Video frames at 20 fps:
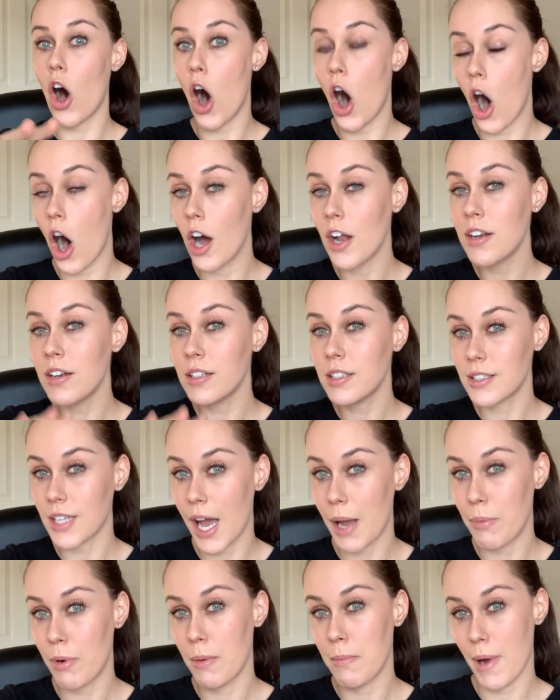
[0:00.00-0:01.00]
on
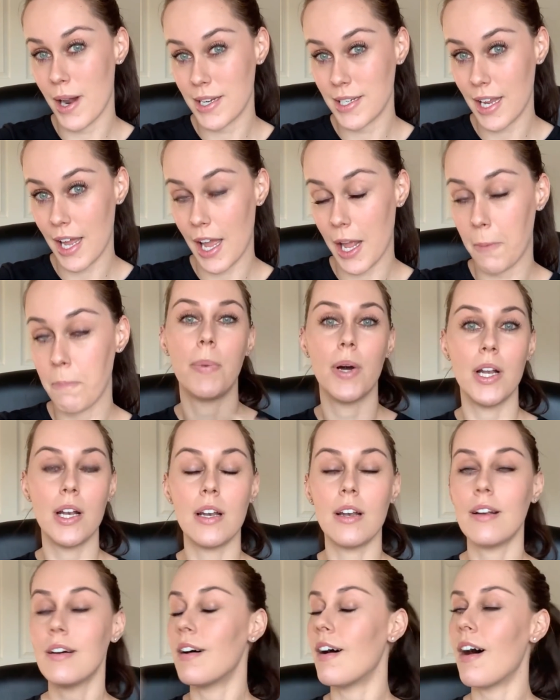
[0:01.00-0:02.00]
Cyber Monday,
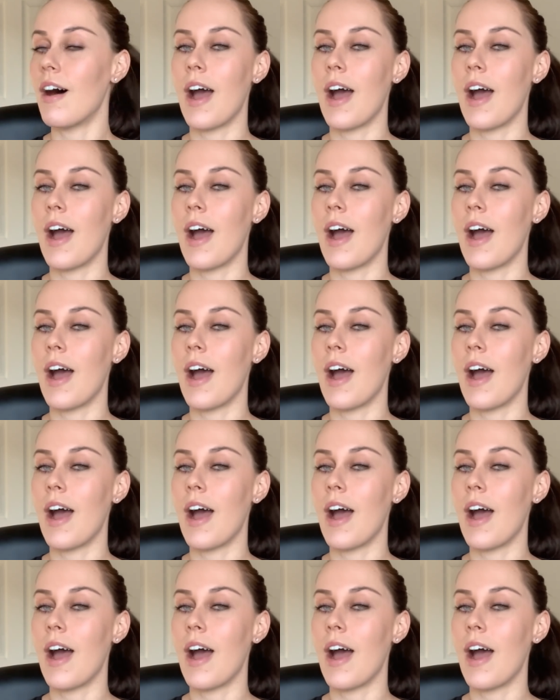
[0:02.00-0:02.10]
but